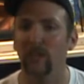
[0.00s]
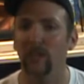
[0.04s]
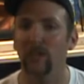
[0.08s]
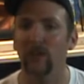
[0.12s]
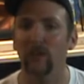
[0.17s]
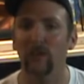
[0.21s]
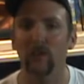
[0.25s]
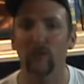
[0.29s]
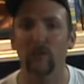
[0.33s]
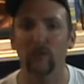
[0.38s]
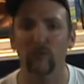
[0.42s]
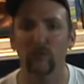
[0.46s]

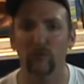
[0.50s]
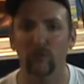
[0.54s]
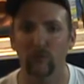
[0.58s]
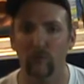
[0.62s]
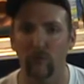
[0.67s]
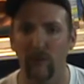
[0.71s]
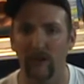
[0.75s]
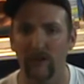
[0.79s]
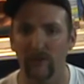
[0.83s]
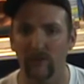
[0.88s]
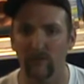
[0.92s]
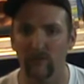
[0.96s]
Huge
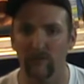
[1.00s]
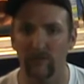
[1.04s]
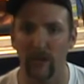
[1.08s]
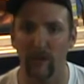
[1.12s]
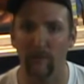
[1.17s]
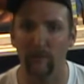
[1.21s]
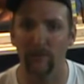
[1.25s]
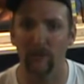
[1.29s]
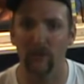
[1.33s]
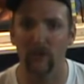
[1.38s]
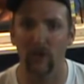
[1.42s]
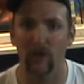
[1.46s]
range of
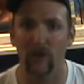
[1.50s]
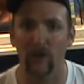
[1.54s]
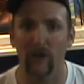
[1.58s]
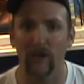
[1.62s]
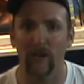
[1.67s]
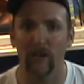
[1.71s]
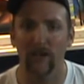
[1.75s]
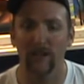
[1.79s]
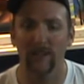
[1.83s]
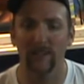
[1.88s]
temperature.